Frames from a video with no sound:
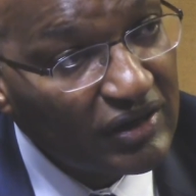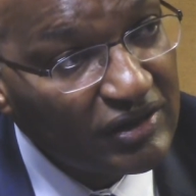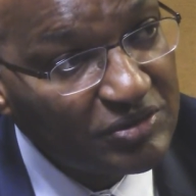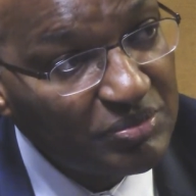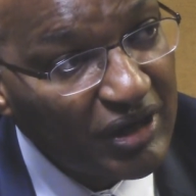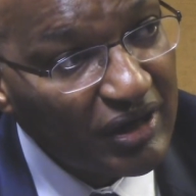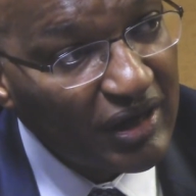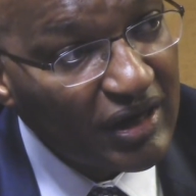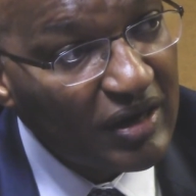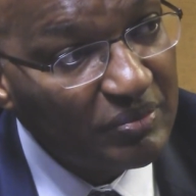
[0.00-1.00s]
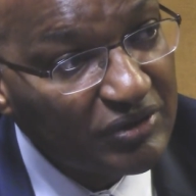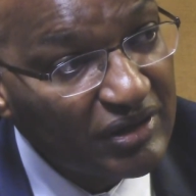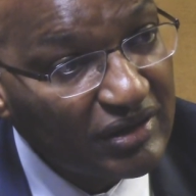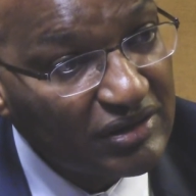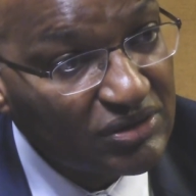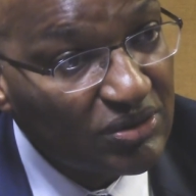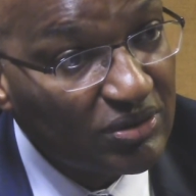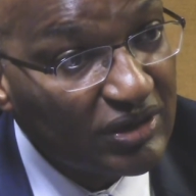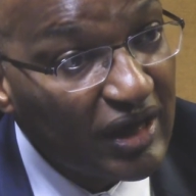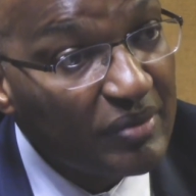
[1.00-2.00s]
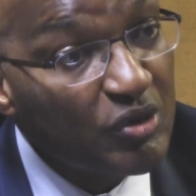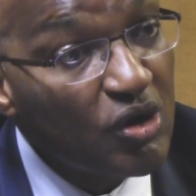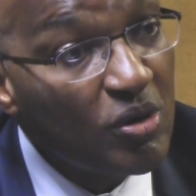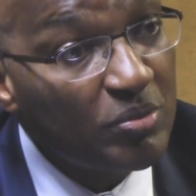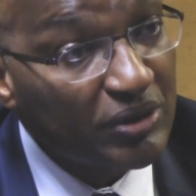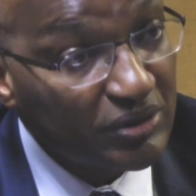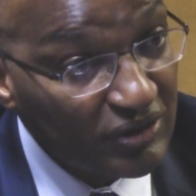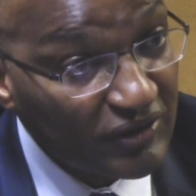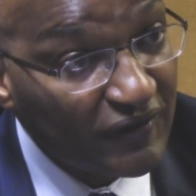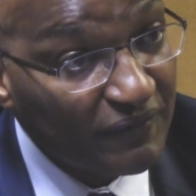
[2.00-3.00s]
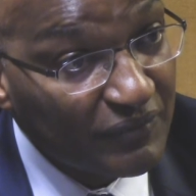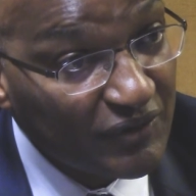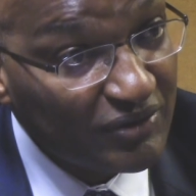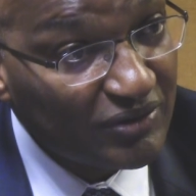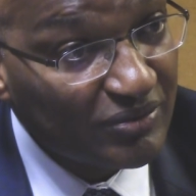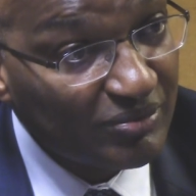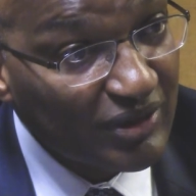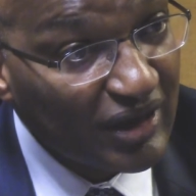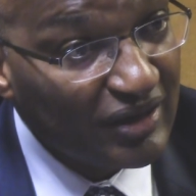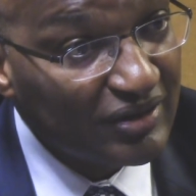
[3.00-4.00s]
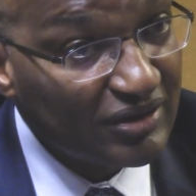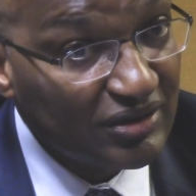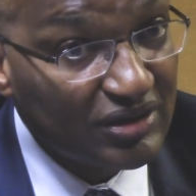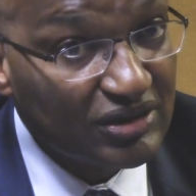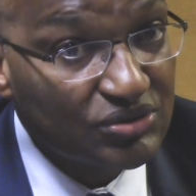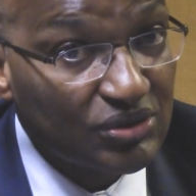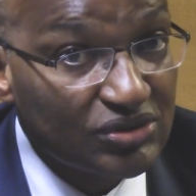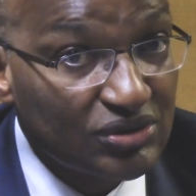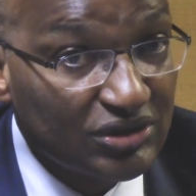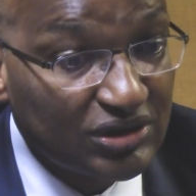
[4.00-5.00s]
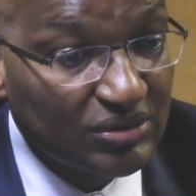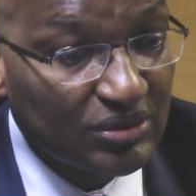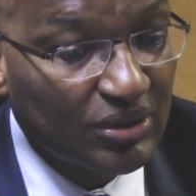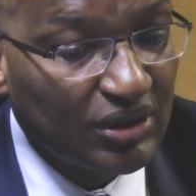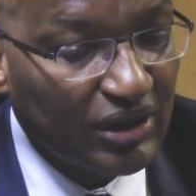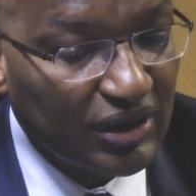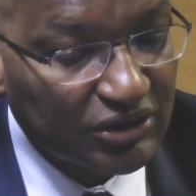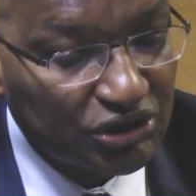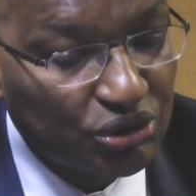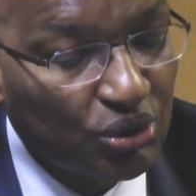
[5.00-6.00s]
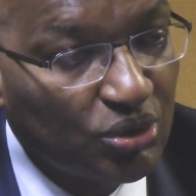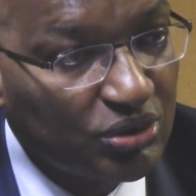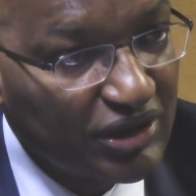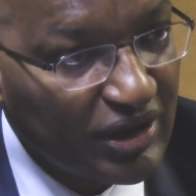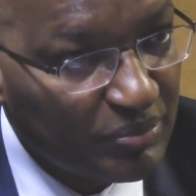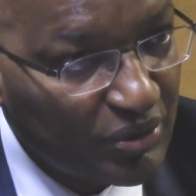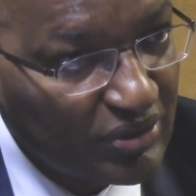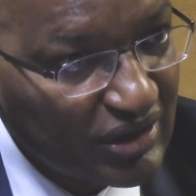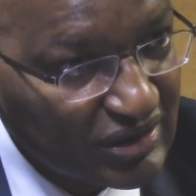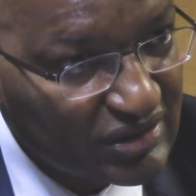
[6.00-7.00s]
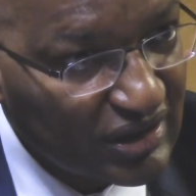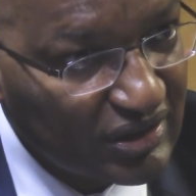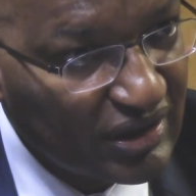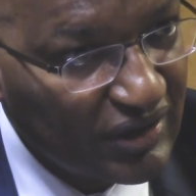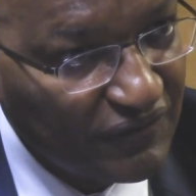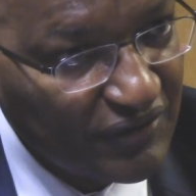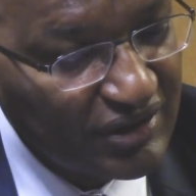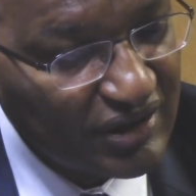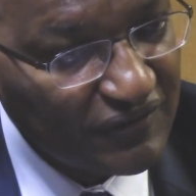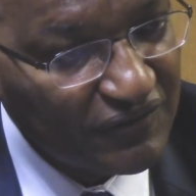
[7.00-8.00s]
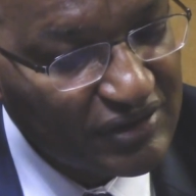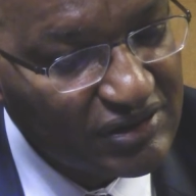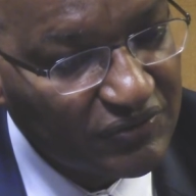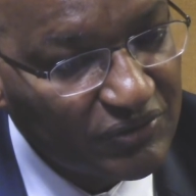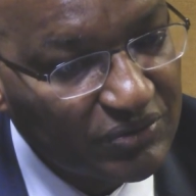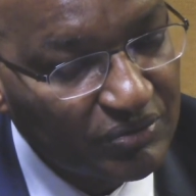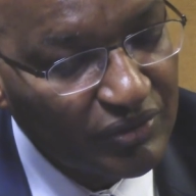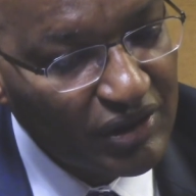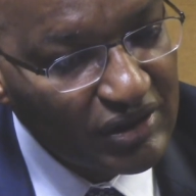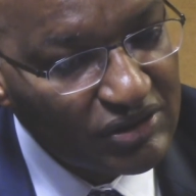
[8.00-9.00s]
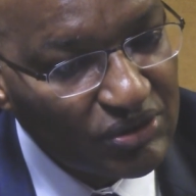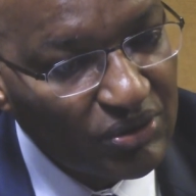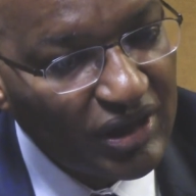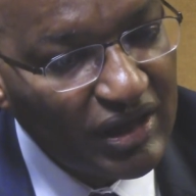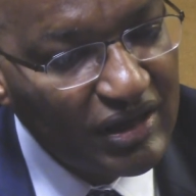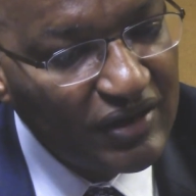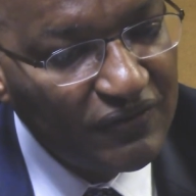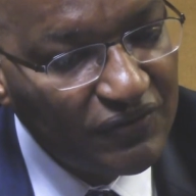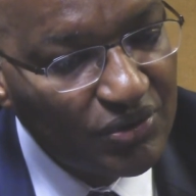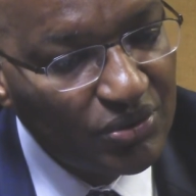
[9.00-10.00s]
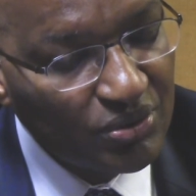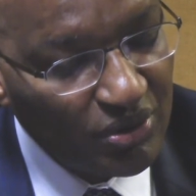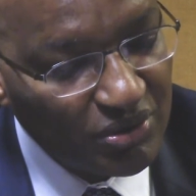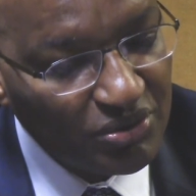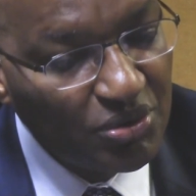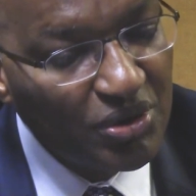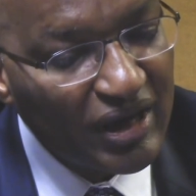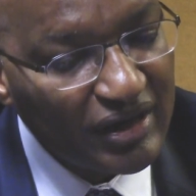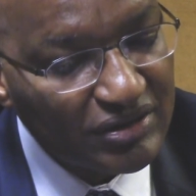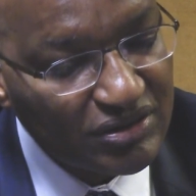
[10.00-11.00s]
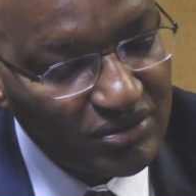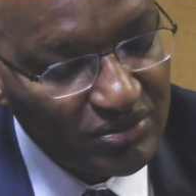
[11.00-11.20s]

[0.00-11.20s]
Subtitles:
is by a company that is called M-Copper, and this also showed their products at the Fintech Festival. So they give you, or you get